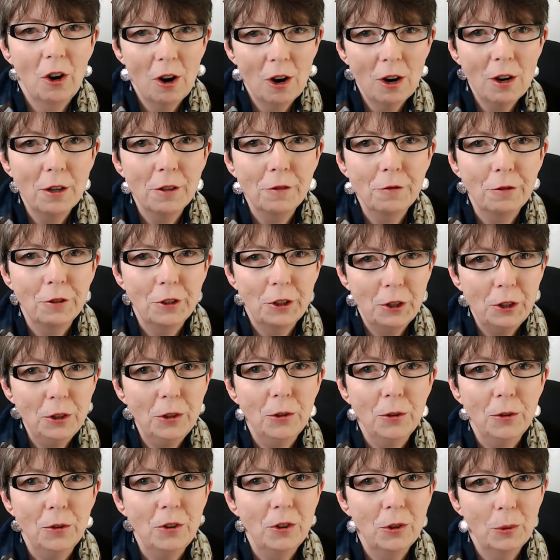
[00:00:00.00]
hard for
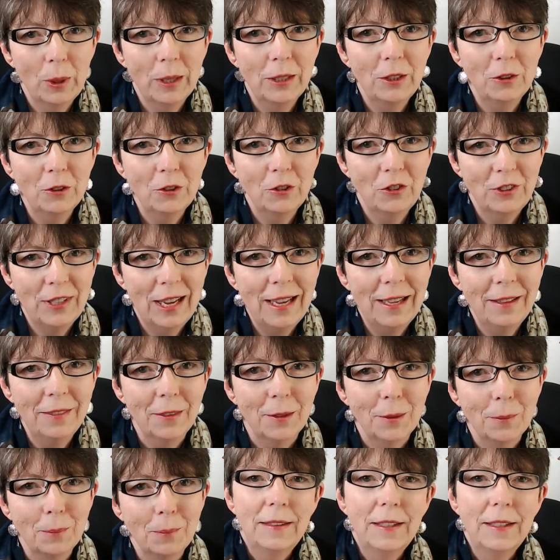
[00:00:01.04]
you to understand them.